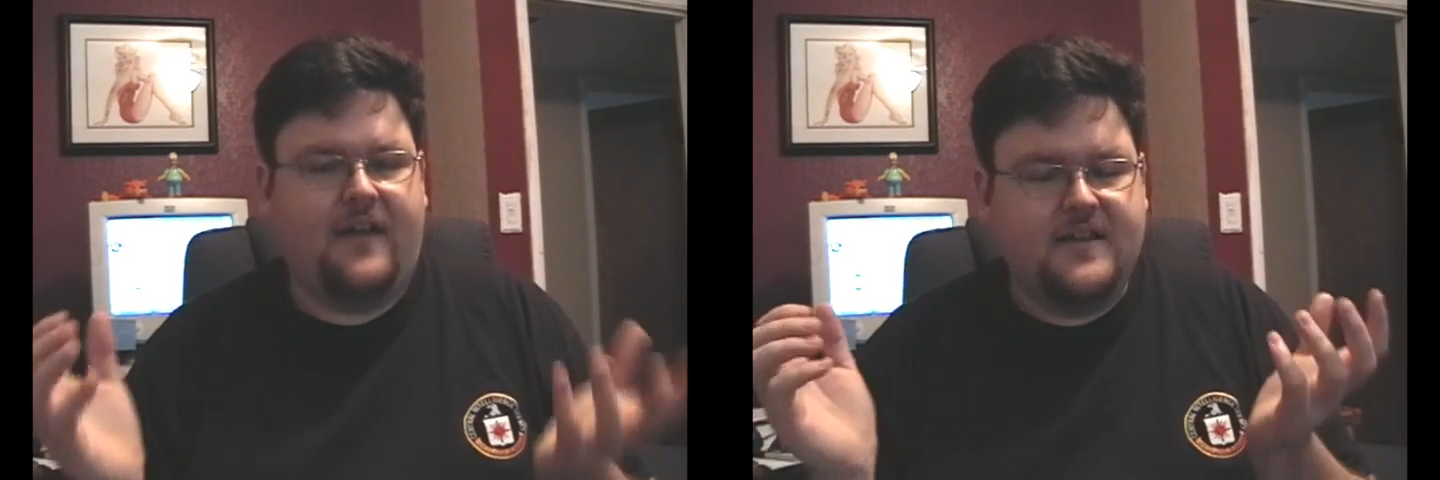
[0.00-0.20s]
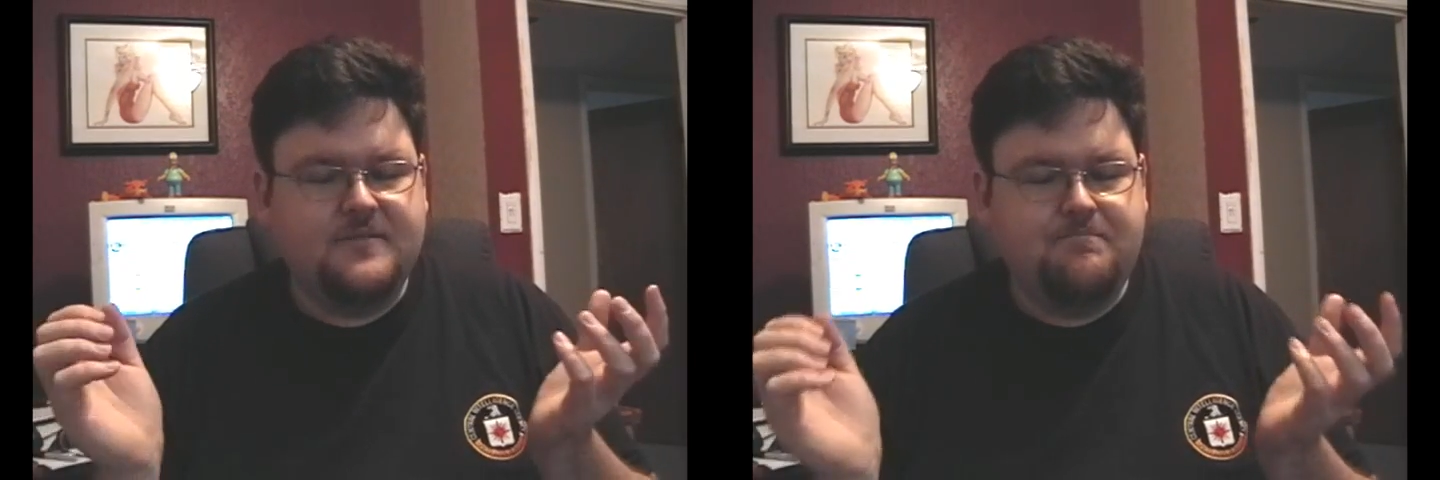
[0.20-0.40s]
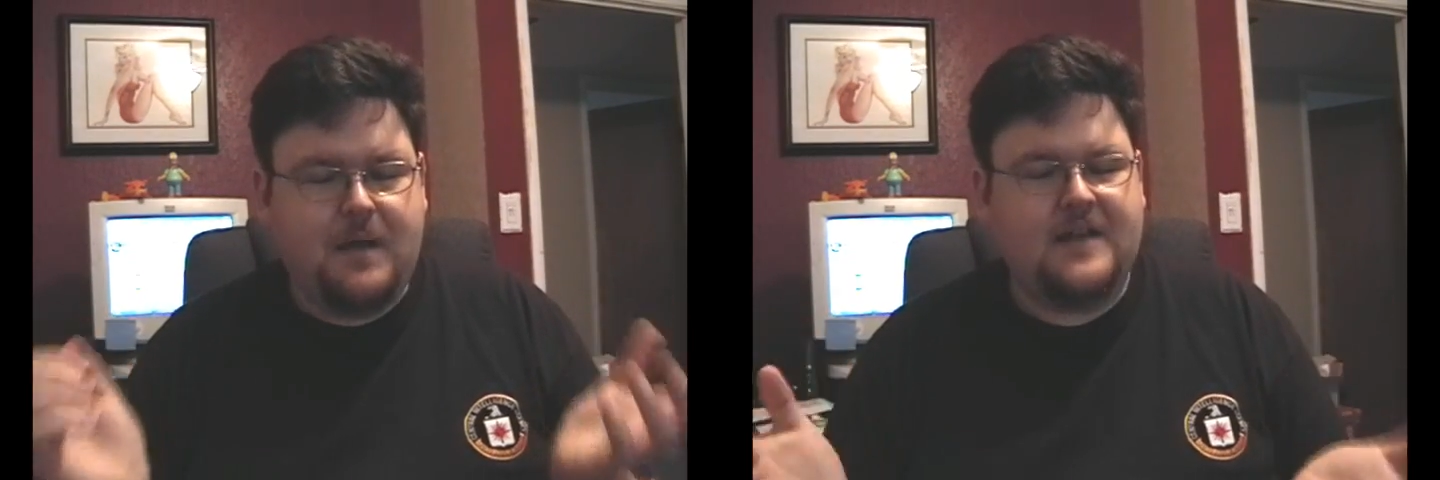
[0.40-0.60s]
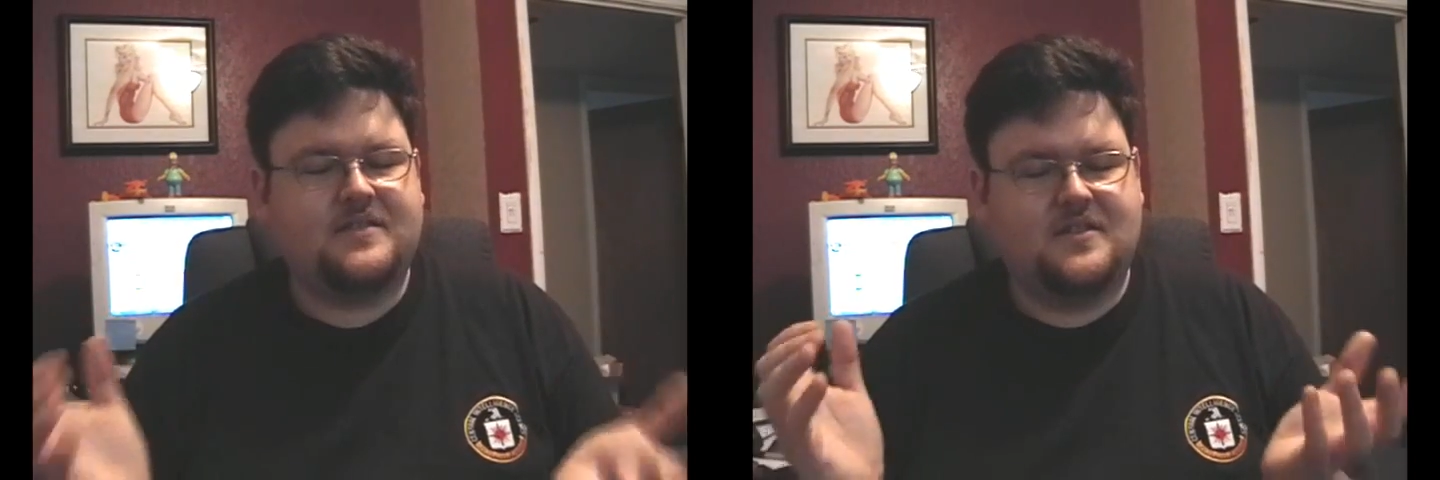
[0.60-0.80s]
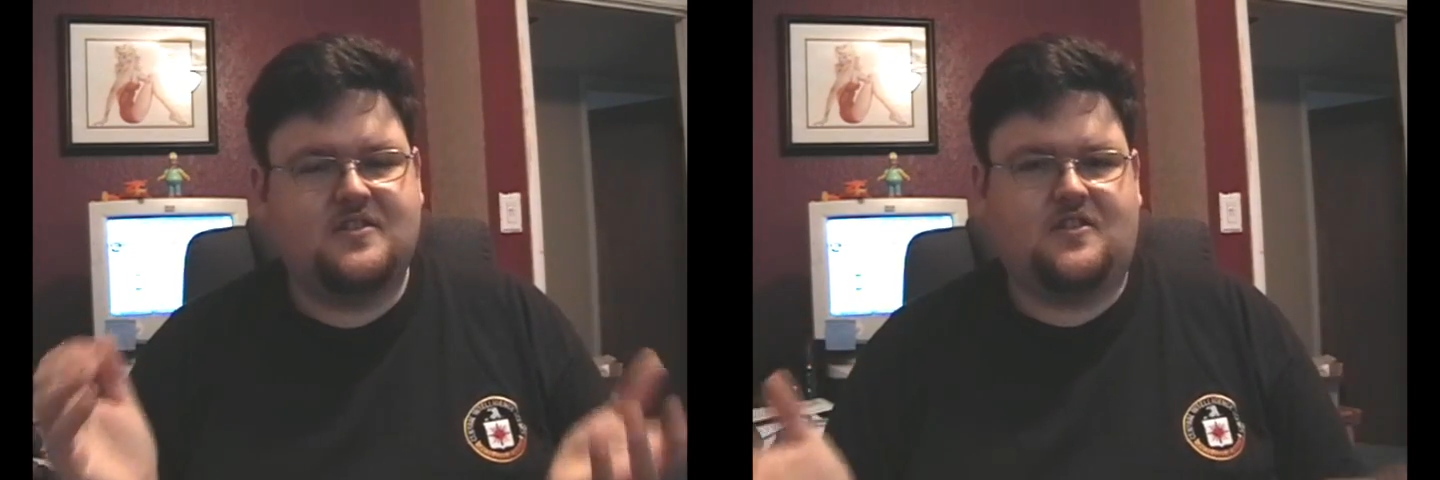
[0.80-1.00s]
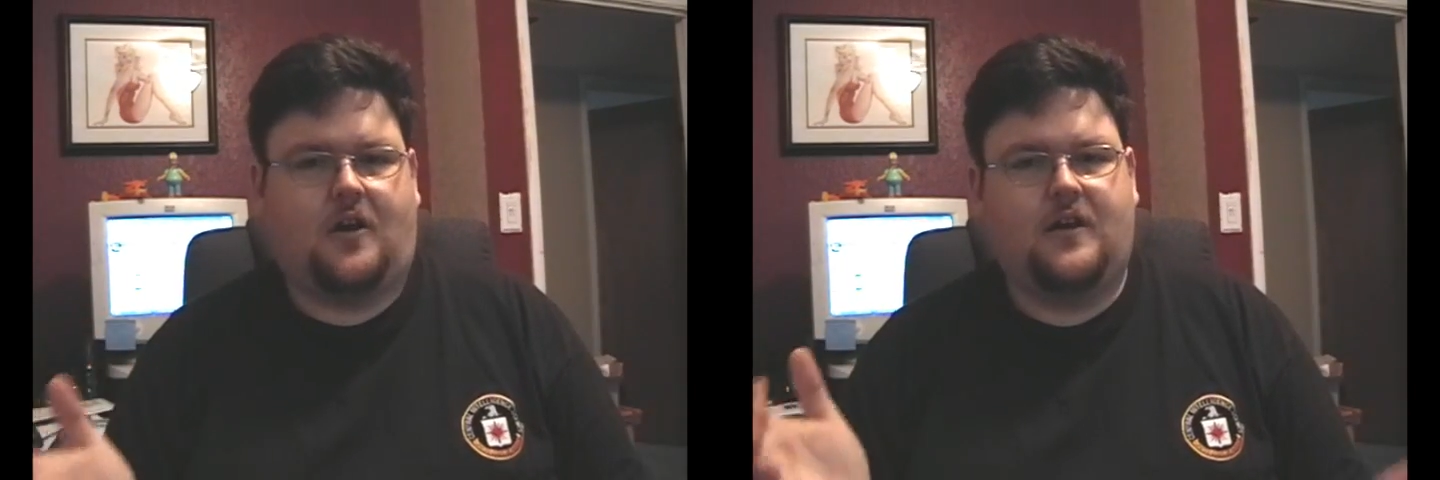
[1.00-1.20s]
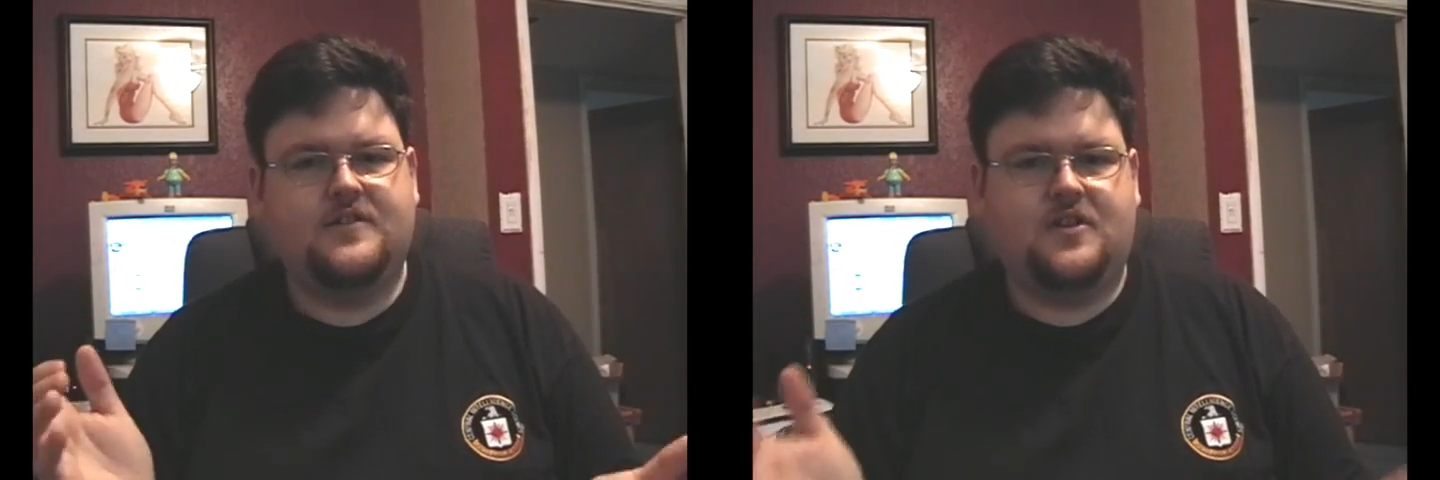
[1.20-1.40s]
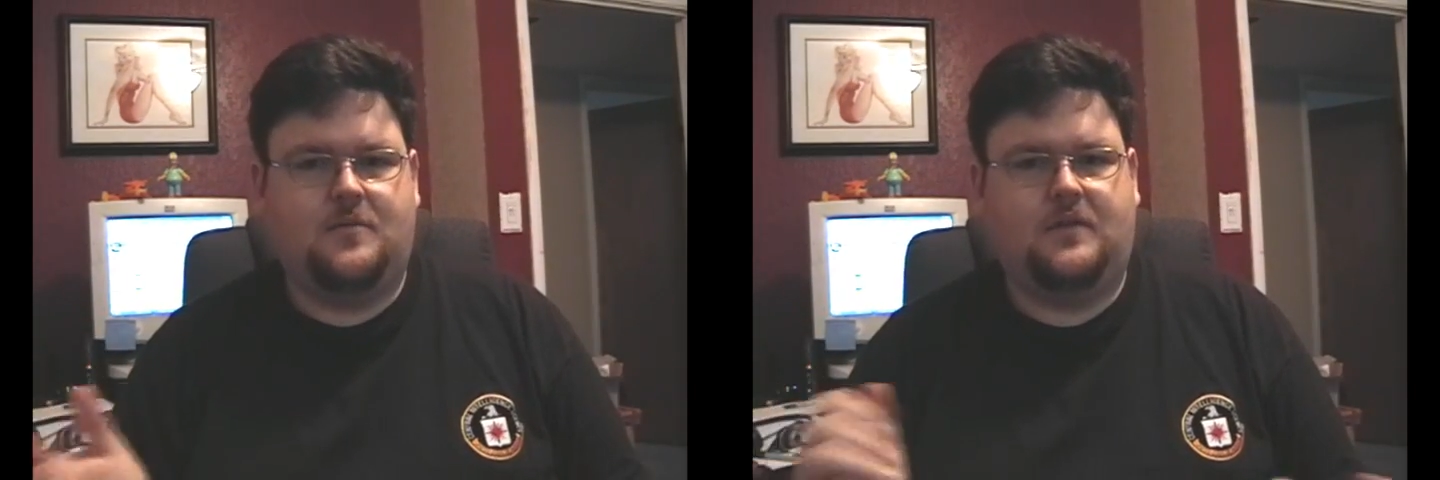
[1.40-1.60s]
as best a start
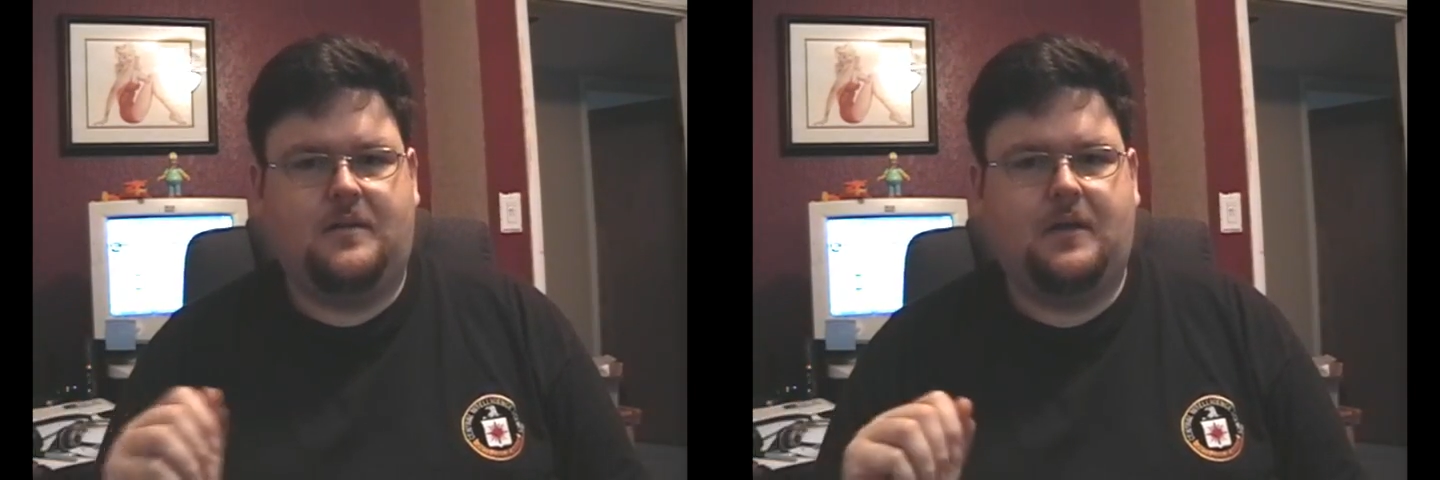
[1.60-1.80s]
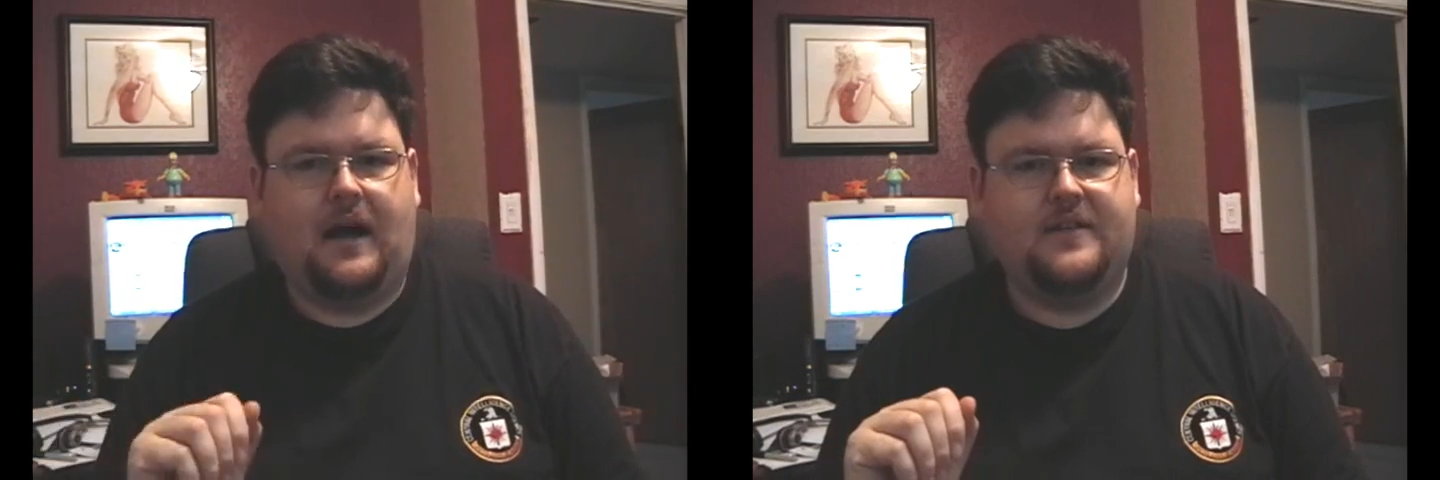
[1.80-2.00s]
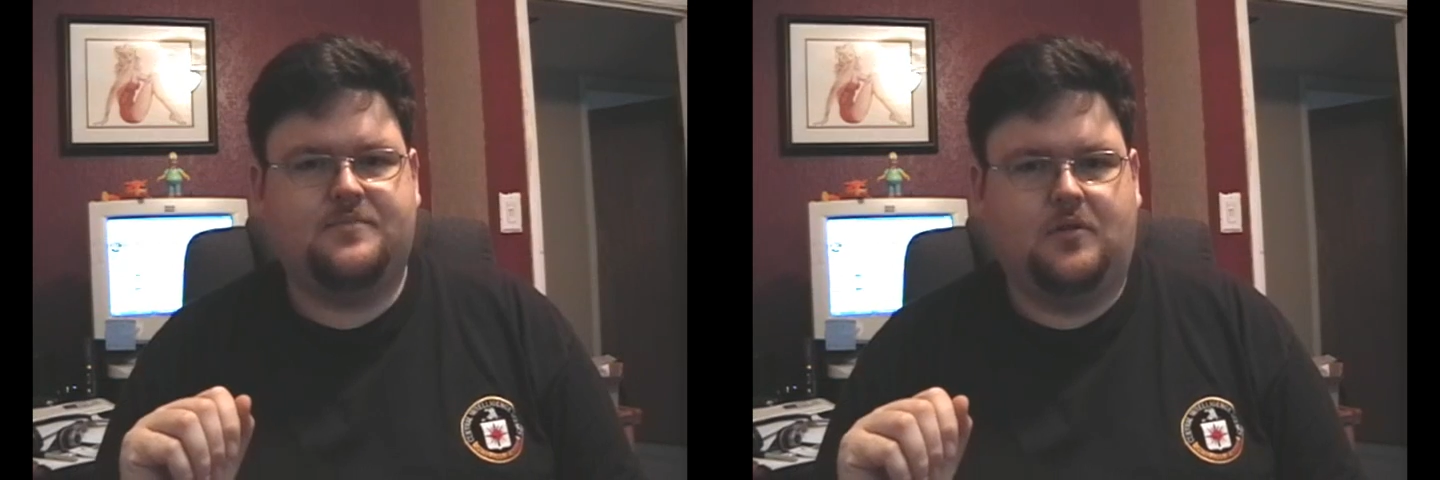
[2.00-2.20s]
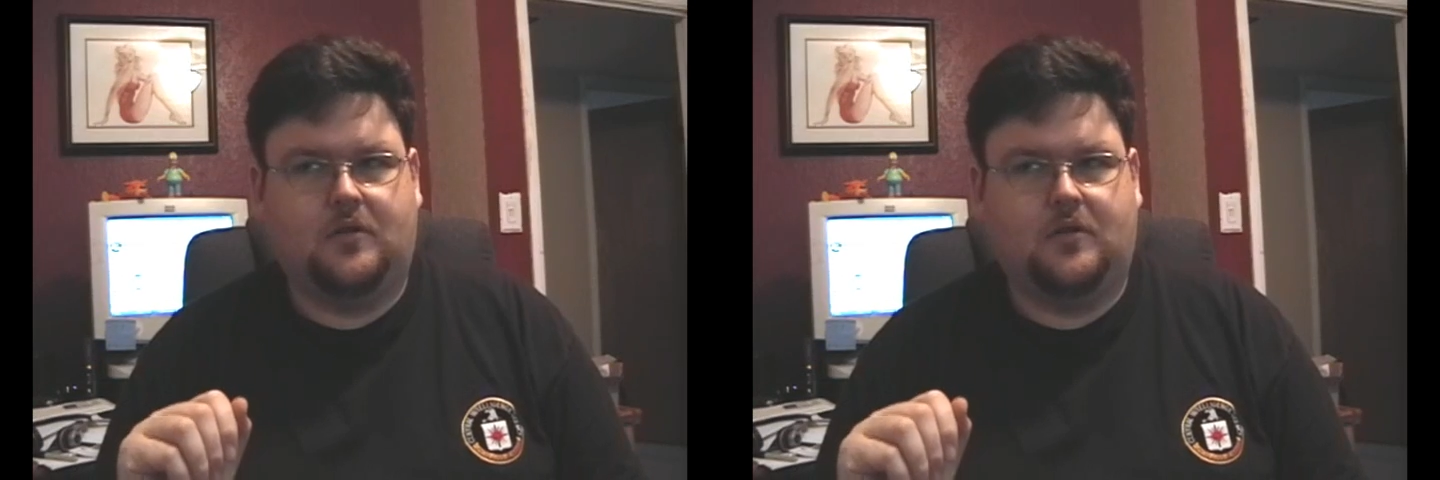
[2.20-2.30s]
as humanly possible,